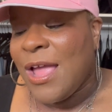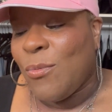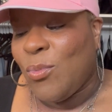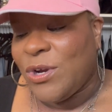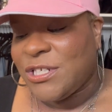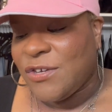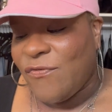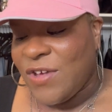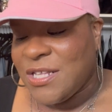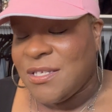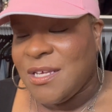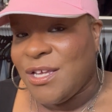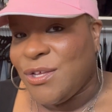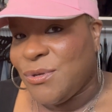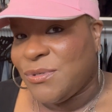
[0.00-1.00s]
which
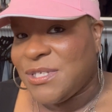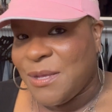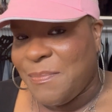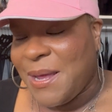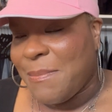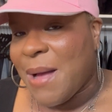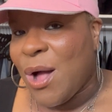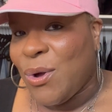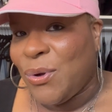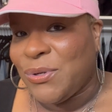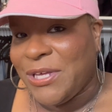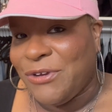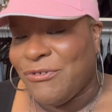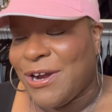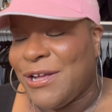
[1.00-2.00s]
Fenty used to be my
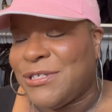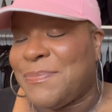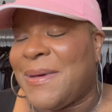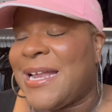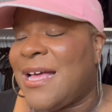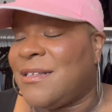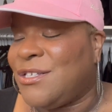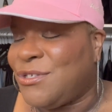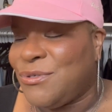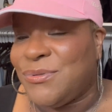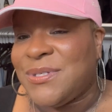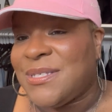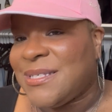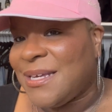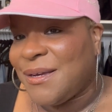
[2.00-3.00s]
Holy Grails, but I do
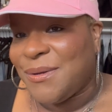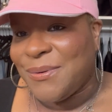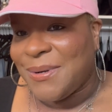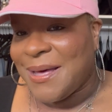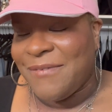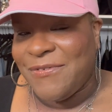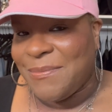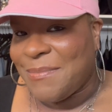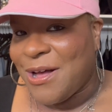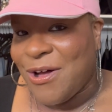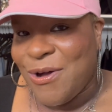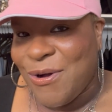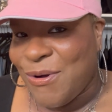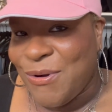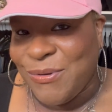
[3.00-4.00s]
still love them a
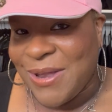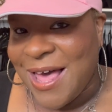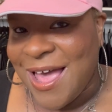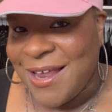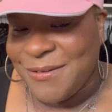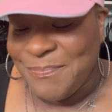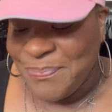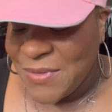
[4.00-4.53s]
whole lot.